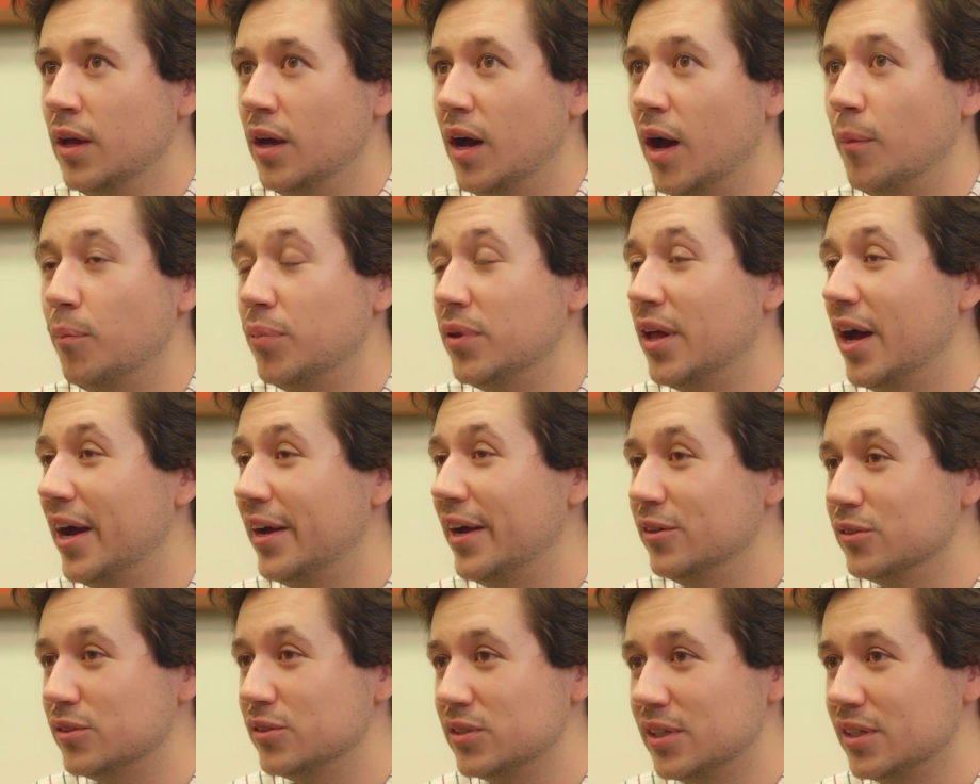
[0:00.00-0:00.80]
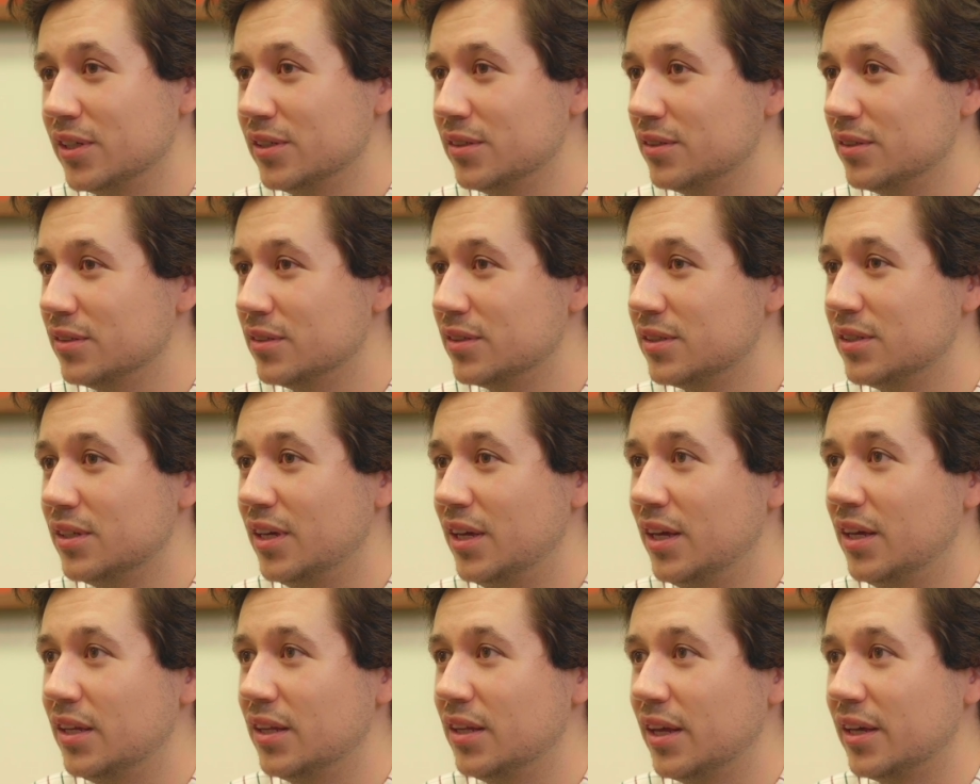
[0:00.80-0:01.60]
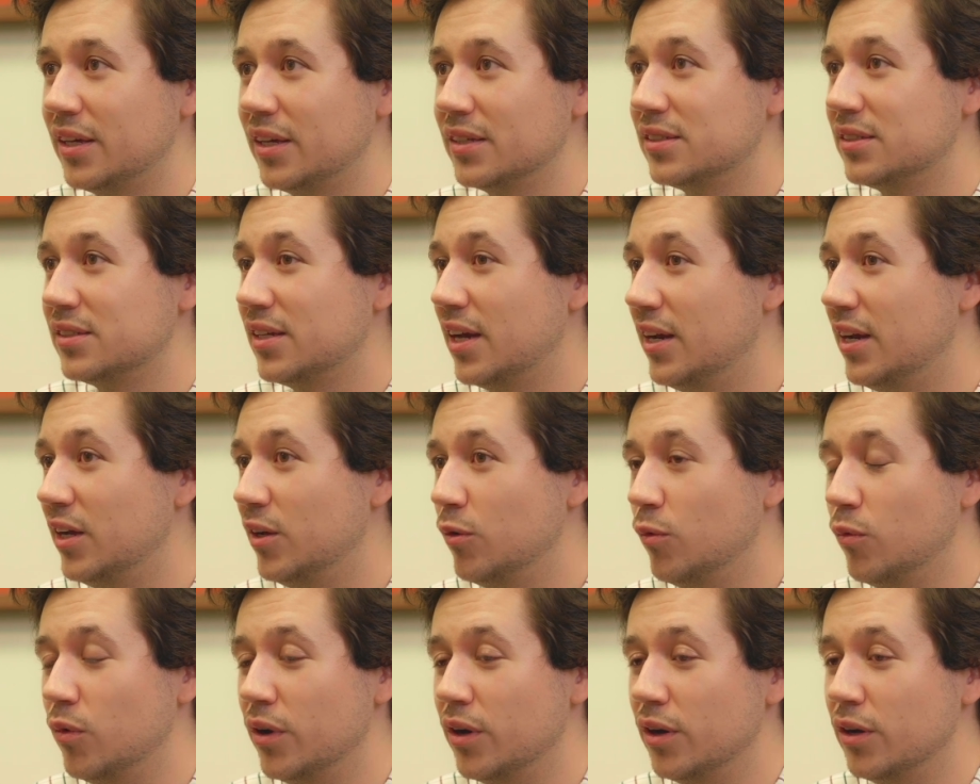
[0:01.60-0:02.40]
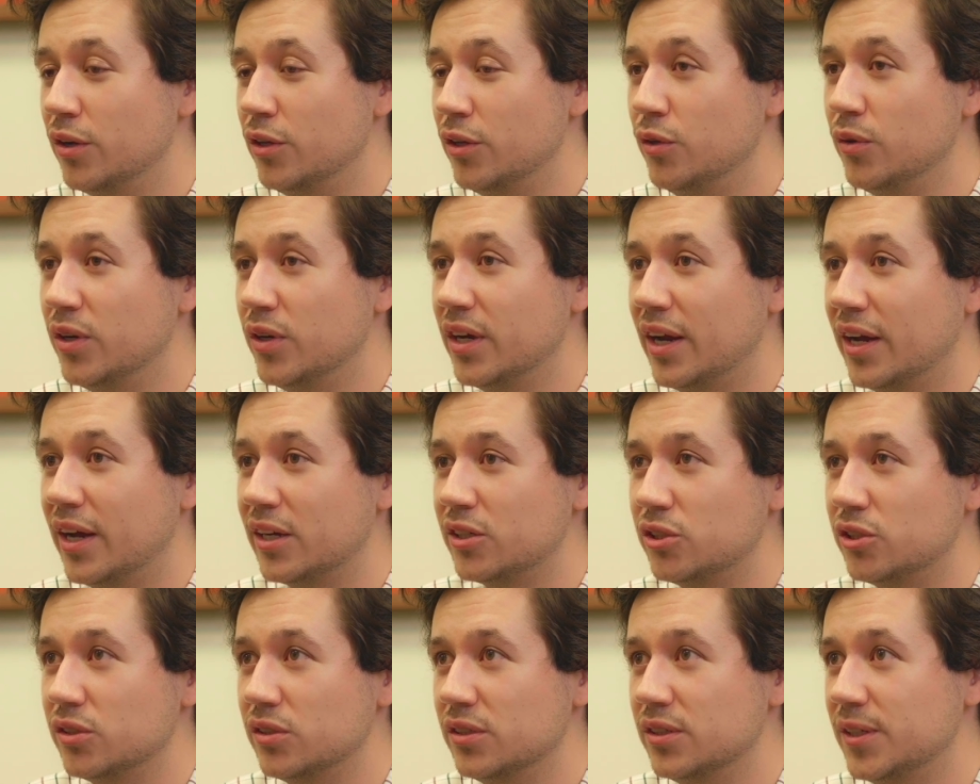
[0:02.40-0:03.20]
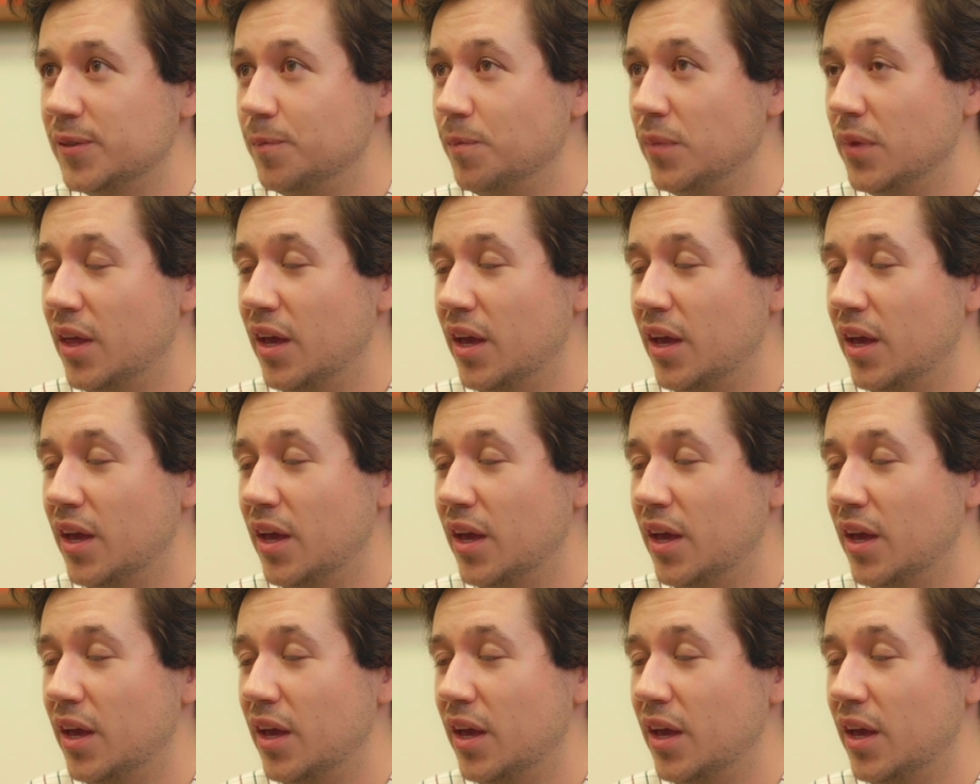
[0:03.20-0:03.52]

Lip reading: apply your skills in like a setting where you can actually